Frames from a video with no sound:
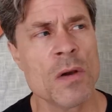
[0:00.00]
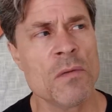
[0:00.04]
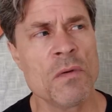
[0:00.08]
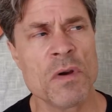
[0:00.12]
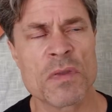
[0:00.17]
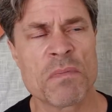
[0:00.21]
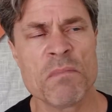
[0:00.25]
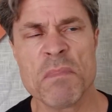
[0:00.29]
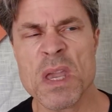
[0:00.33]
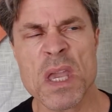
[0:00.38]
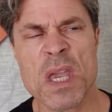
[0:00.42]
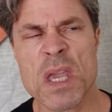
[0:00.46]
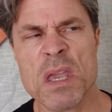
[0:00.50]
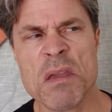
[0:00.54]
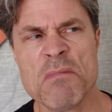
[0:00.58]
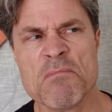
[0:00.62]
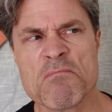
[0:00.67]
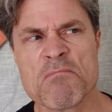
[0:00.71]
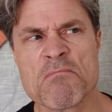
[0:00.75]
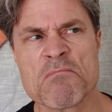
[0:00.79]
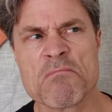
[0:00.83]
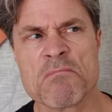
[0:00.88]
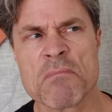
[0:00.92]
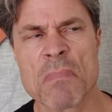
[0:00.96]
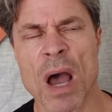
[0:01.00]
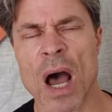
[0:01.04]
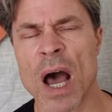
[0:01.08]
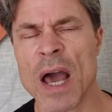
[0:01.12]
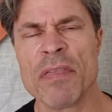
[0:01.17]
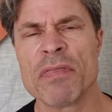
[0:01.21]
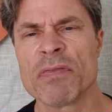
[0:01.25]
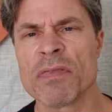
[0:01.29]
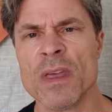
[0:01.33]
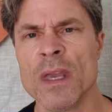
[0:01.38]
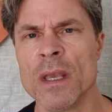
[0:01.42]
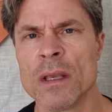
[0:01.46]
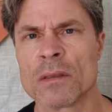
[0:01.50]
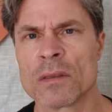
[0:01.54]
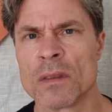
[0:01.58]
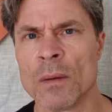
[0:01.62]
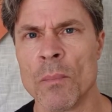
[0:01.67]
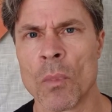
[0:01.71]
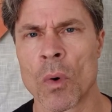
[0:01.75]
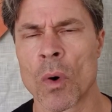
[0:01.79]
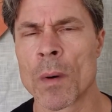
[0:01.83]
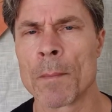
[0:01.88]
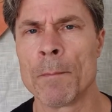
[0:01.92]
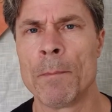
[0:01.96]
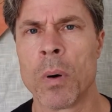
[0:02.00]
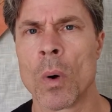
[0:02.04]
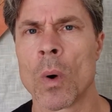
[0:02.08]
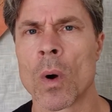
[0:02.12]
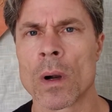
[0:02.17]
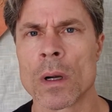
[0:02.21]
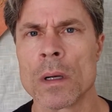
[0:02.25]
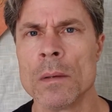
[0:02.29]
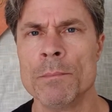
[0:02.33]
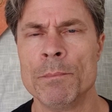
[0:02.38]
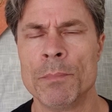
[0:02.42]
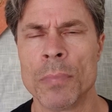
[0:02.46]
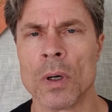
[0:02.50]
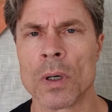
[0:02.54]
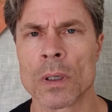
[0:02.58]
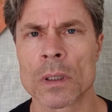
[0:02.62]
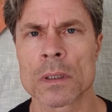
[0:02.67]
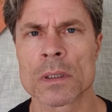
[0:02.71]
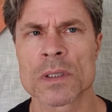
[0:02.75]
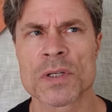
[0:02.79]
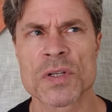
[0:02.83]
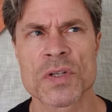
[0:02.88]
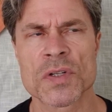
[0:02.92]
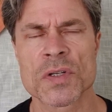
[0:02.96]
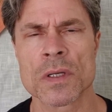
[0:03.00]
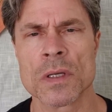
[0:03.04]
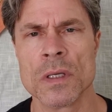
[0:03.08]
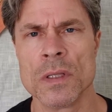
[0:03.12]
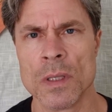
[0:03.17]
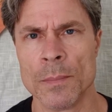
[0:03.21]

With me, I think the more important books,